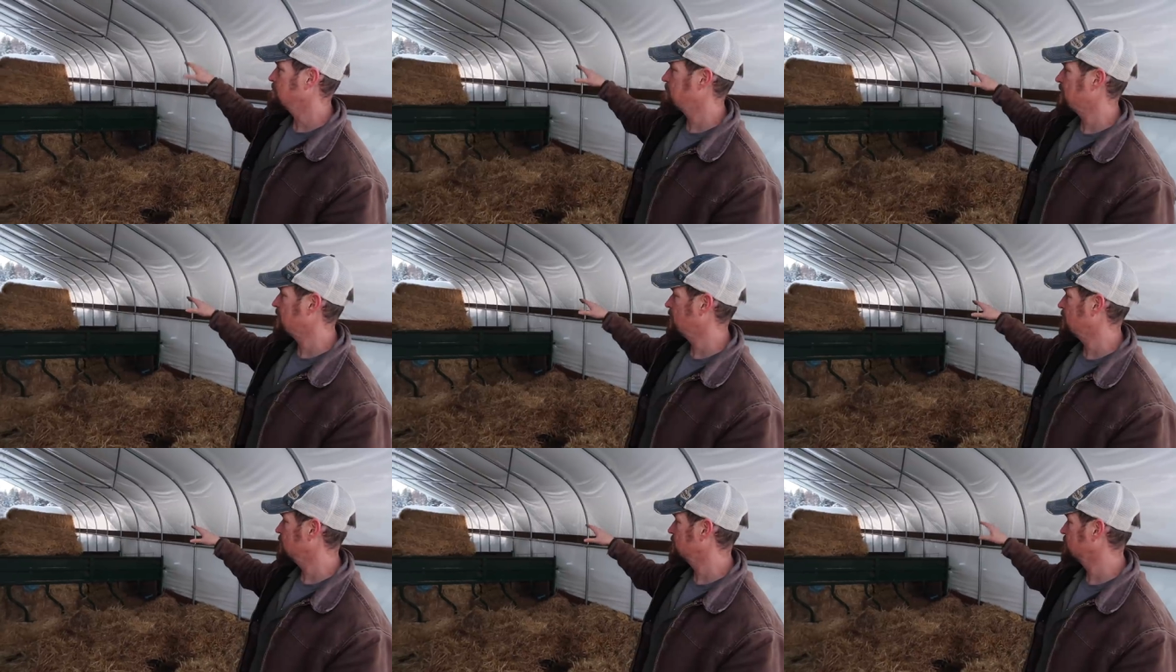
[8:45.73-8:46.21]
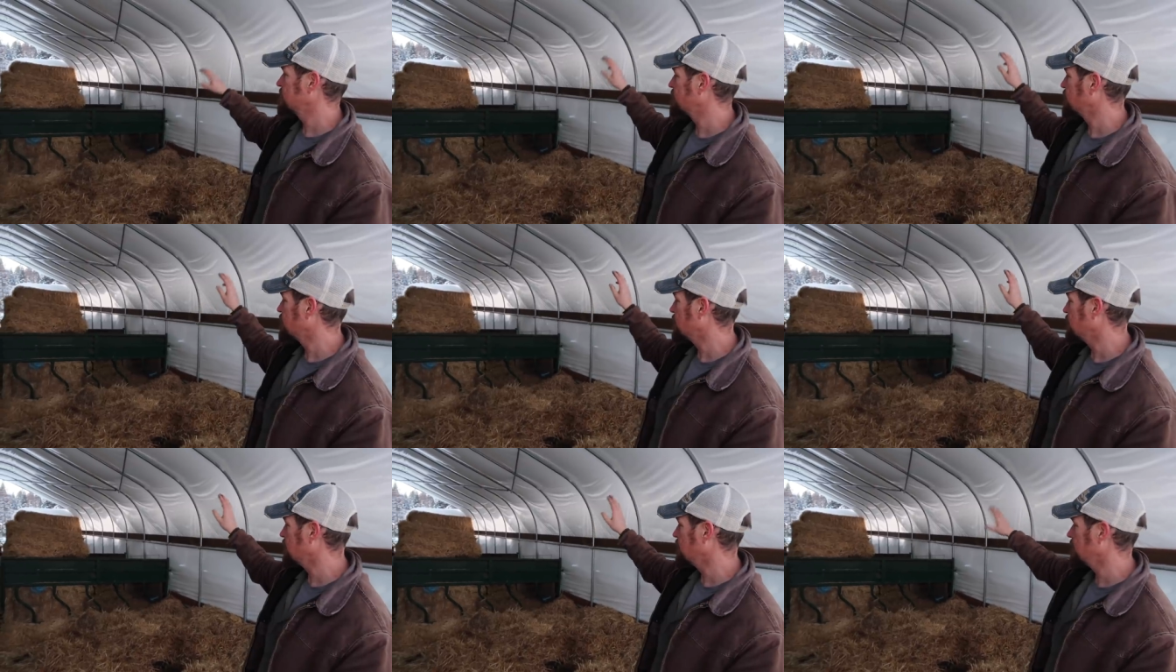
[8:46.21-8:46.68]
pins
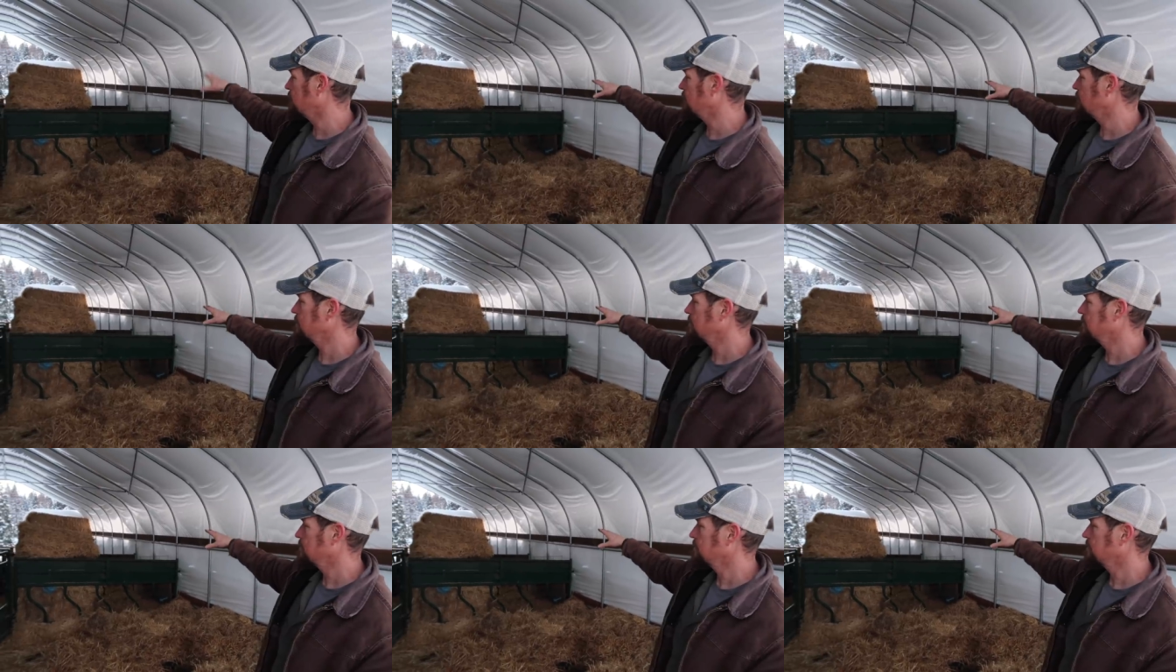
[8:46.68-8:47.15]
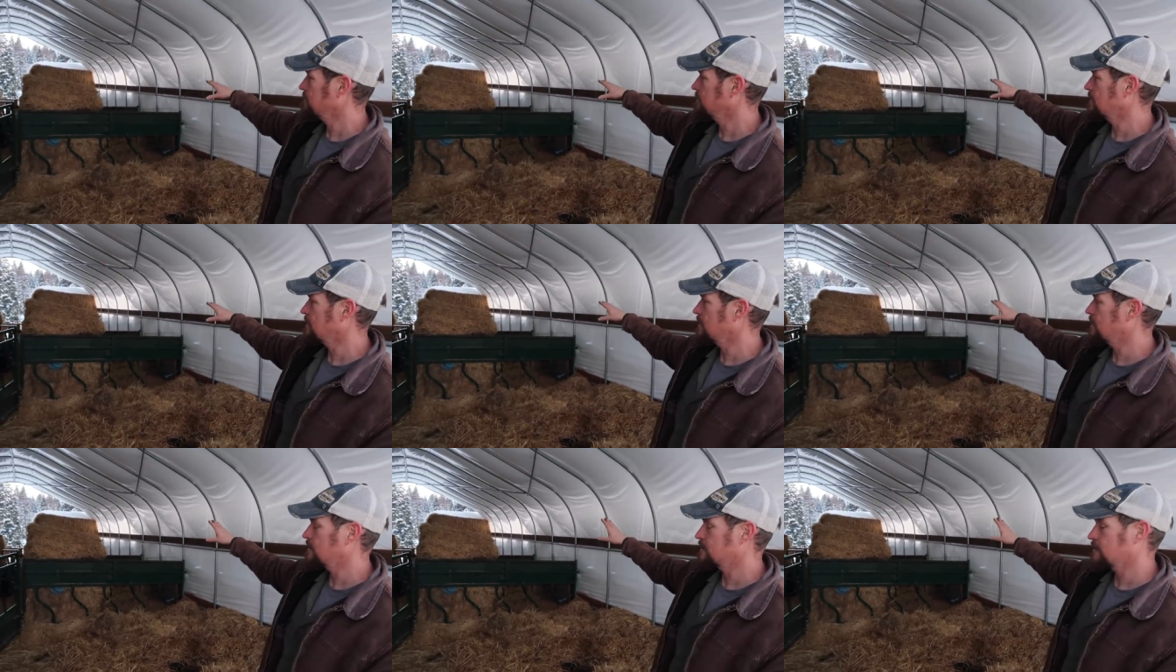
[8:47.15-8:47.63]
for we
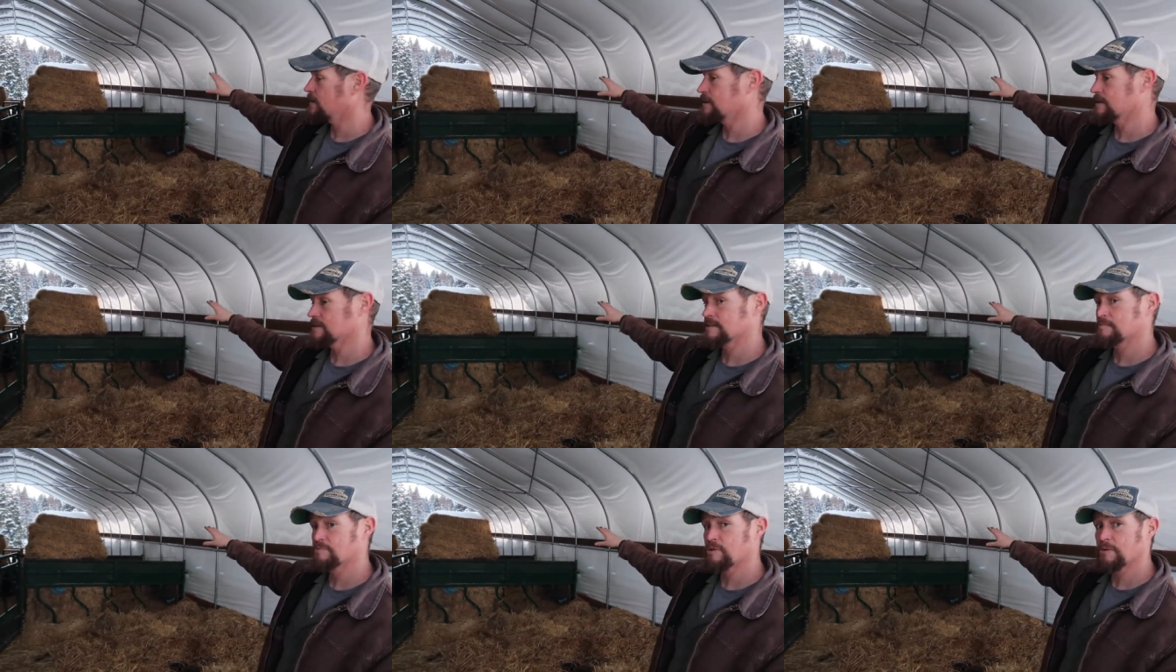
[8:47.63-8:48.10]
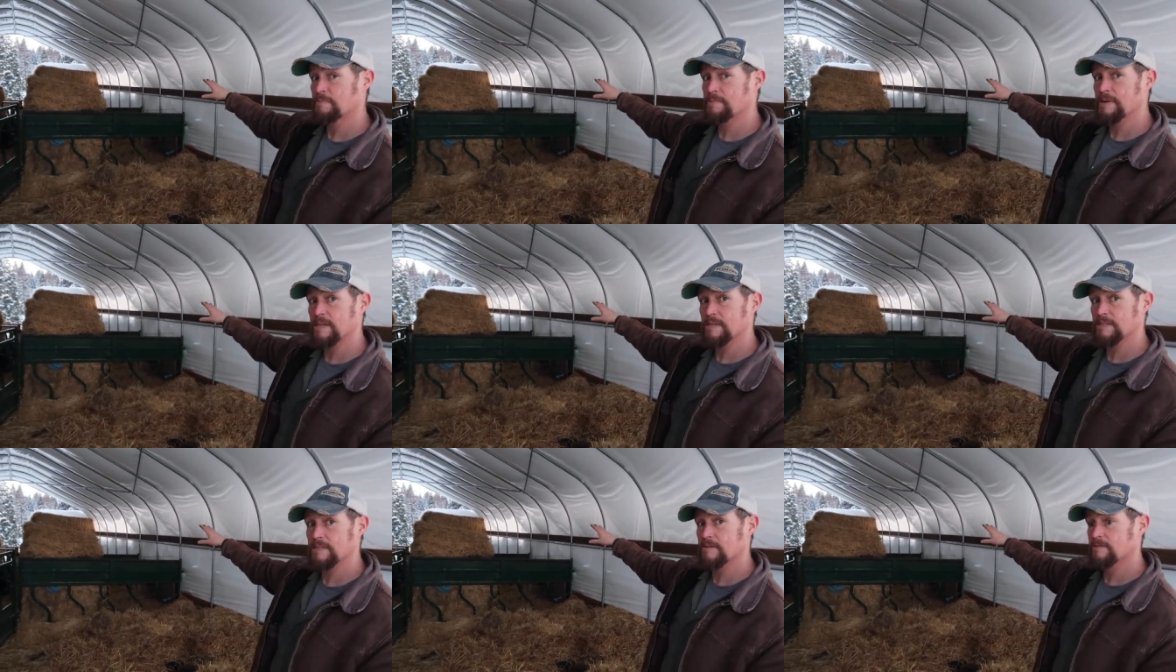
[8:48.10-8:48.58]
got uh, some more
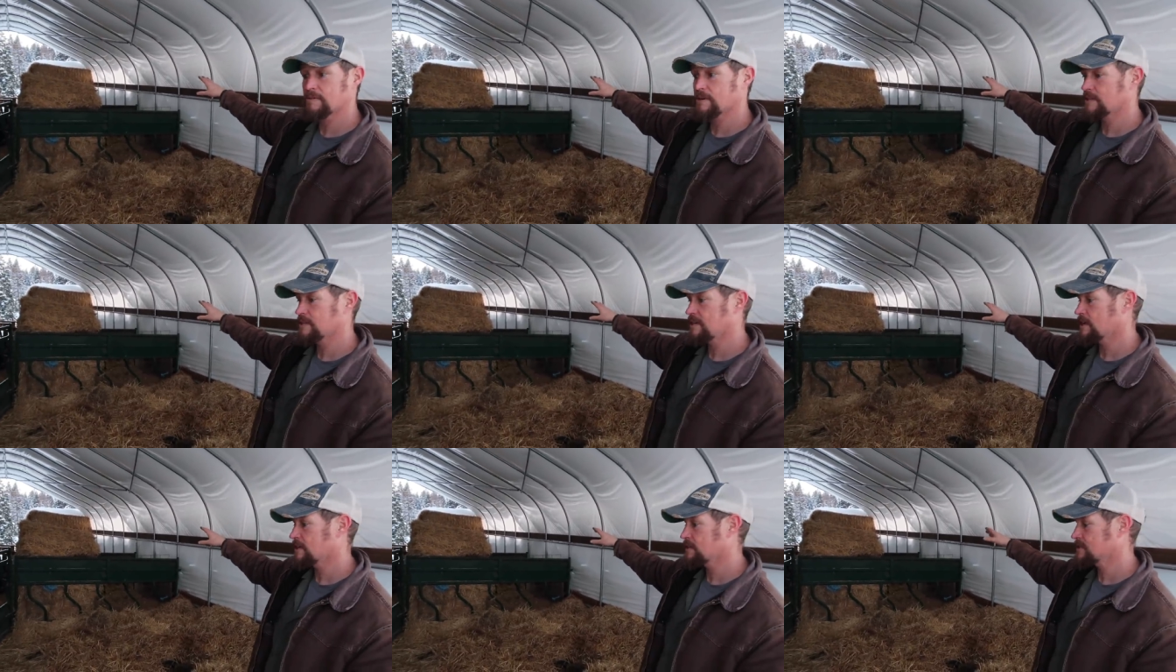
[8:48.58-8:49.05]
pigs over on the